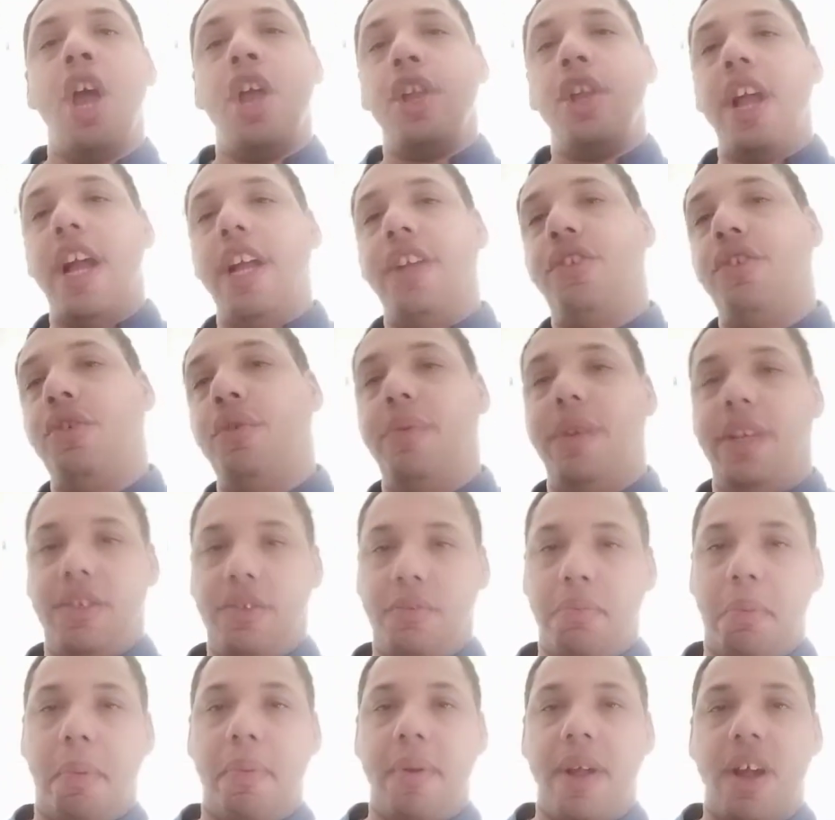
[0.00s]
you had 2 weeks
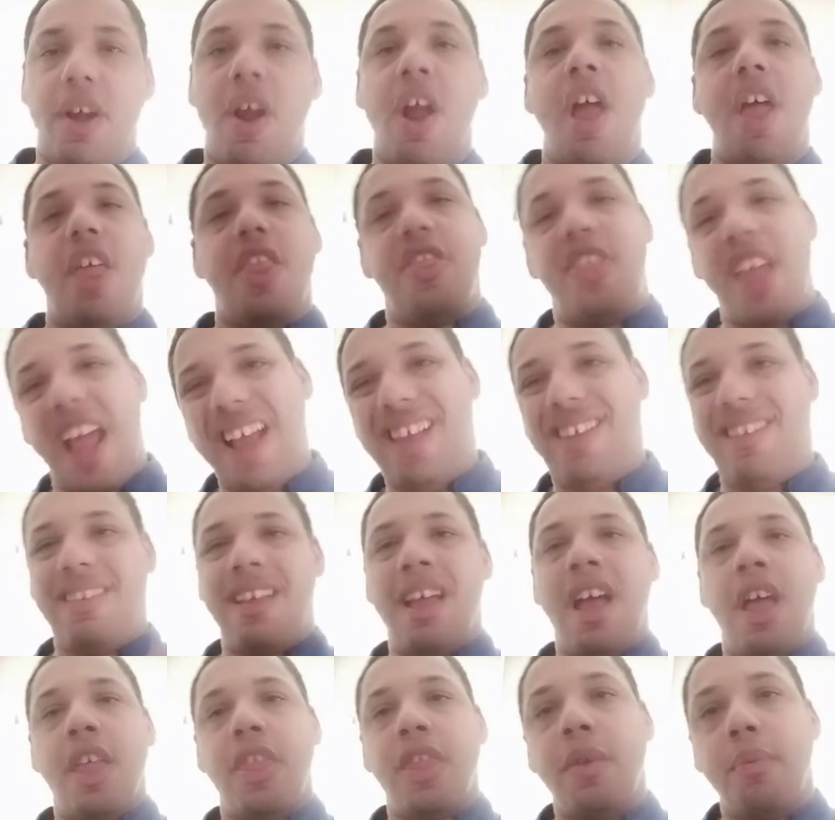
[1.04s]
to prepare. That's
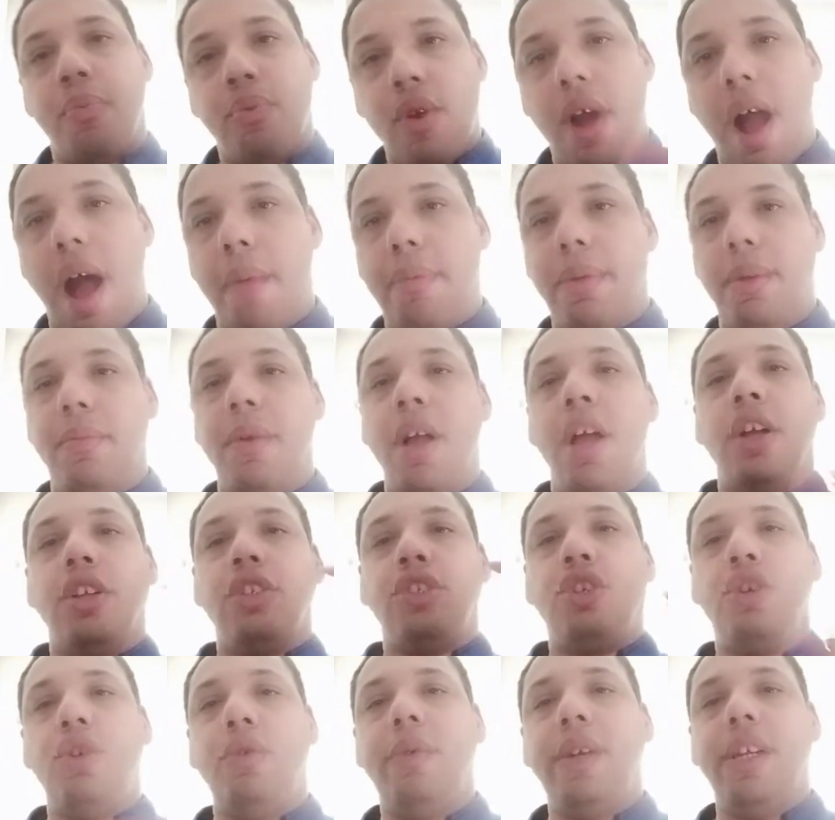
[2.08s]
the problem.
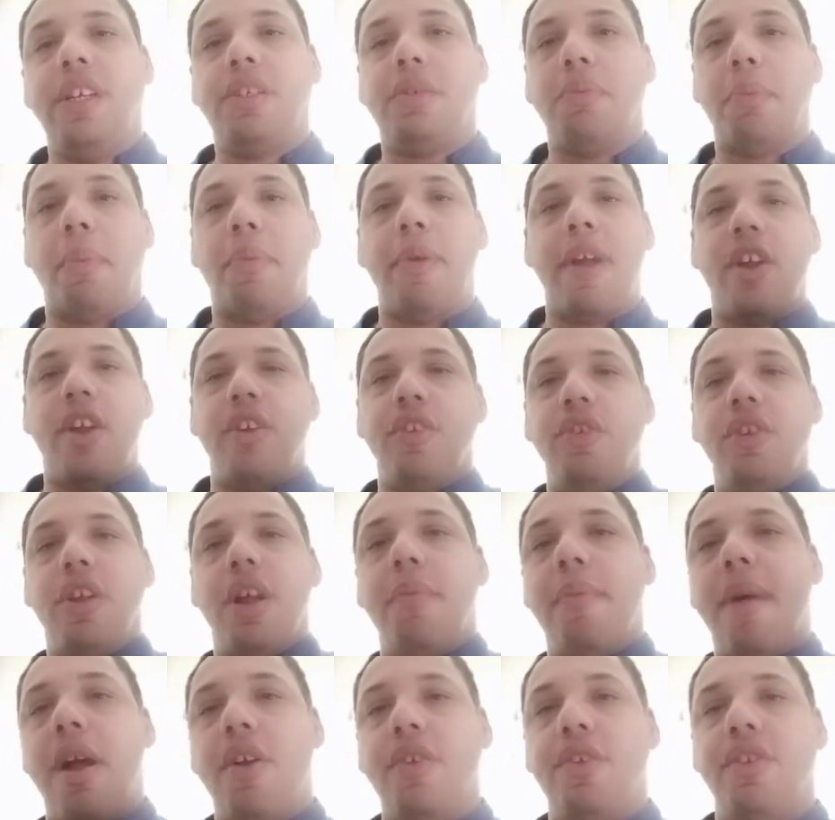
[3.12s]
2 weeks to prepare and you
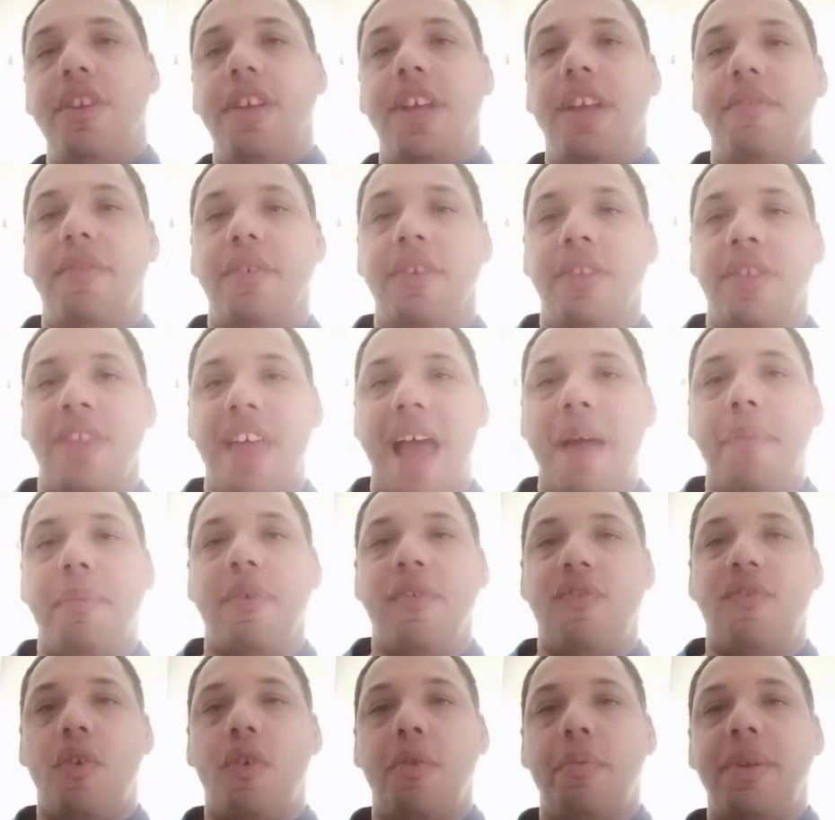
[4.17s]
come out and you give it that
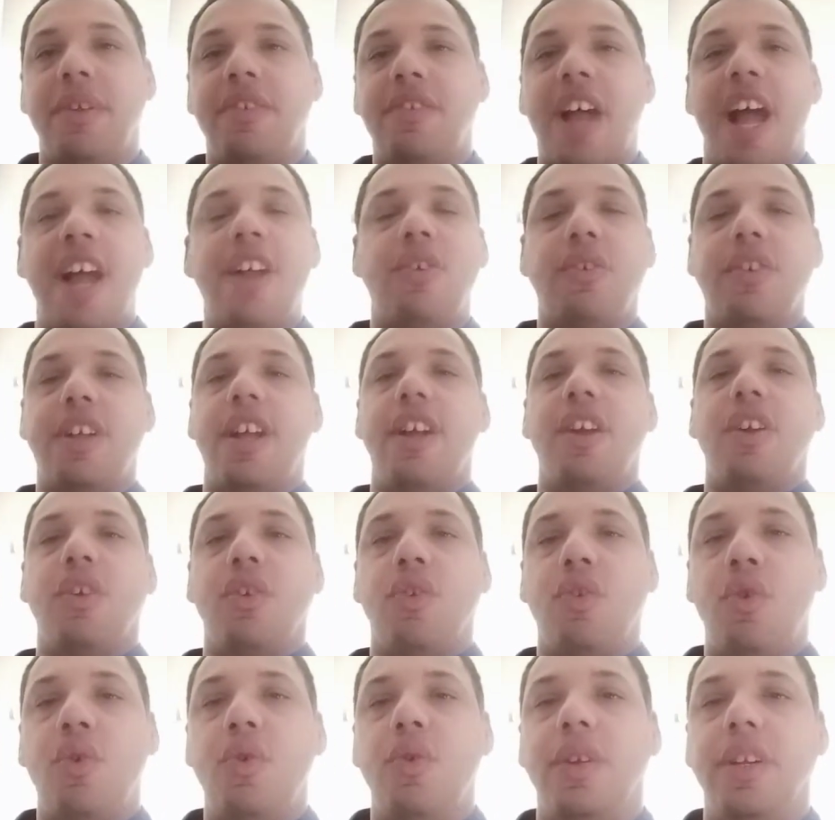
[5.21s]
performance. I don't care
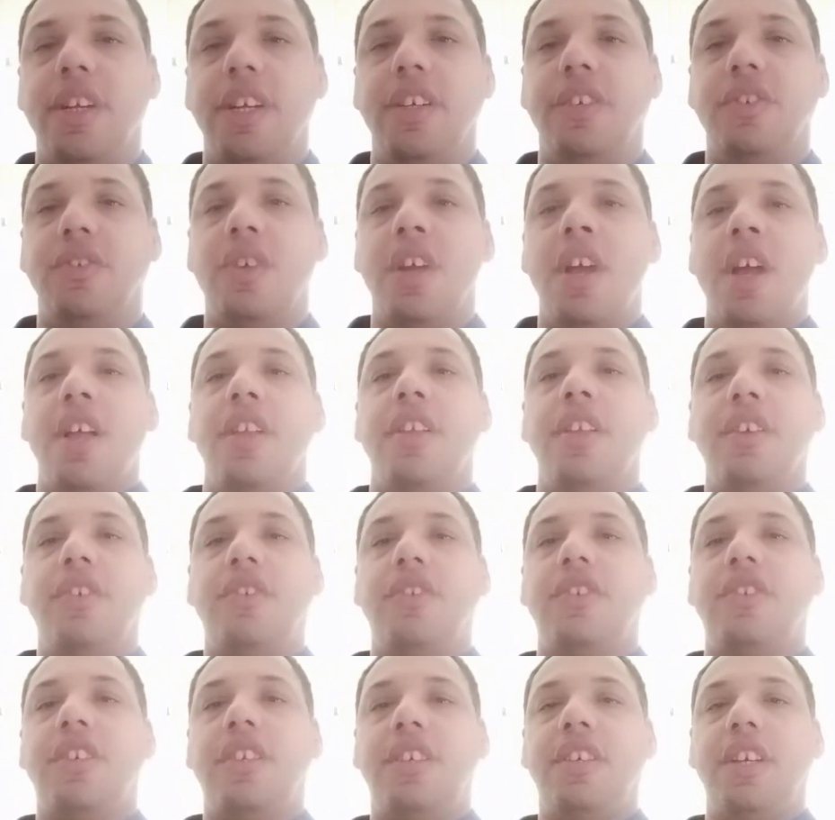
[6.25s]
who it is. This
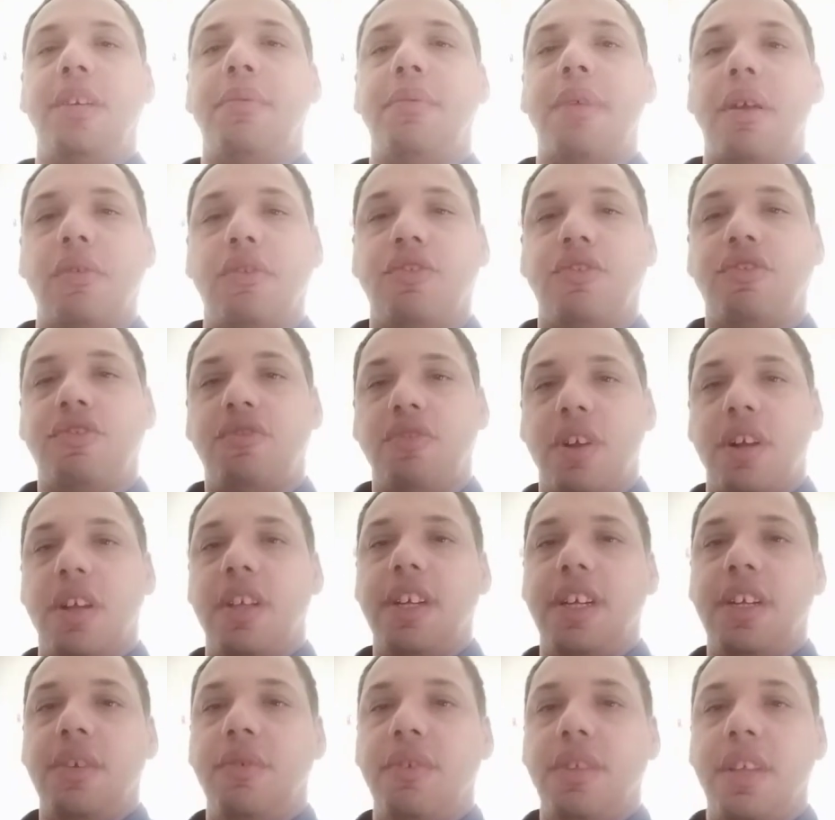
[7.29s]
is a team that was
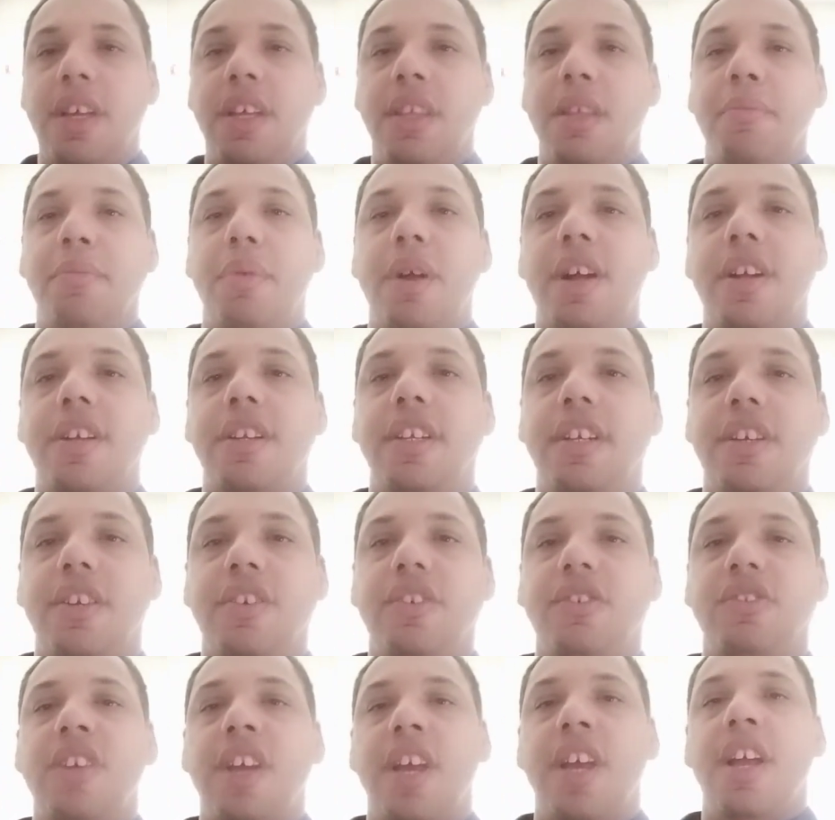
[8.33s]
struggling within the
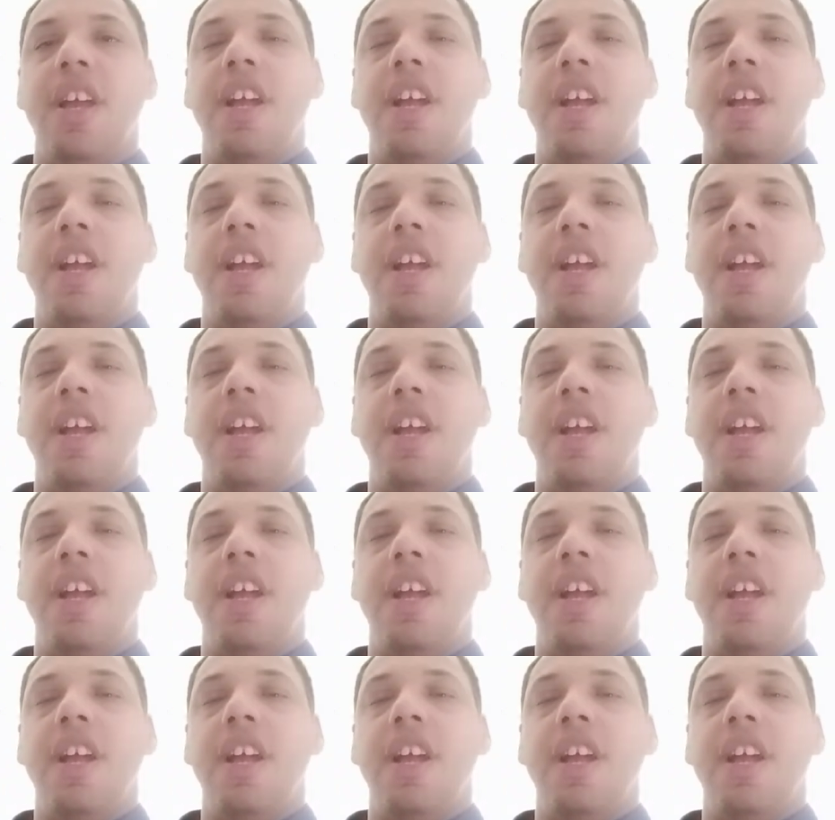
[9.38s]
Buccaneers.